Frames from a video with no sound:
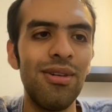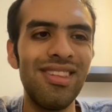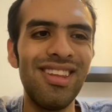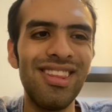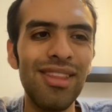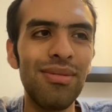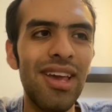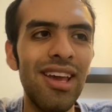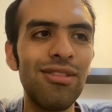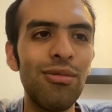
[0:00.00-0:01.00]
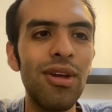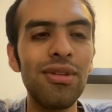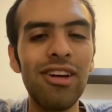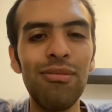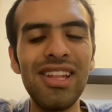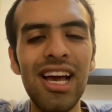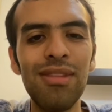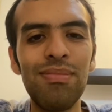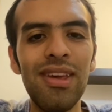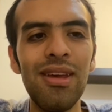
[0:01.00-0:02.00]
In that case, we could have made
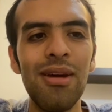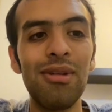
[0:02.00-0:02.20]
IP,